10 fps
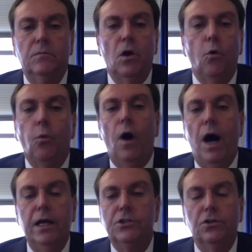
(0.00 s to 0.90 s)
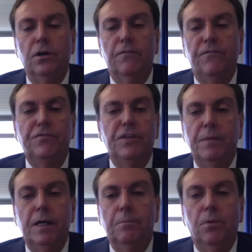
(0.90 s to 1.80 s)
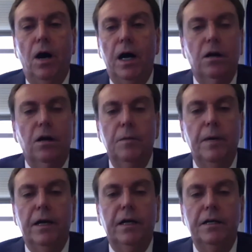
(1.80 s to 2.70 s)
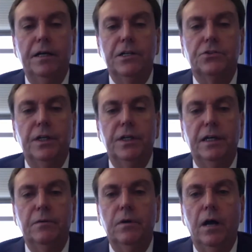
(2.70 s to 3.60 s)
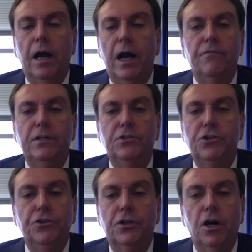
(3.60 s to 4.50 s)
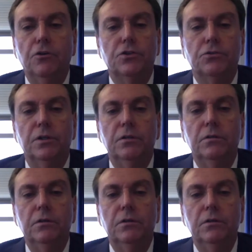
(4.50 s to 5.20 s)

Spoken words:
Why is there a 50-minute block called American History that every junior goes through?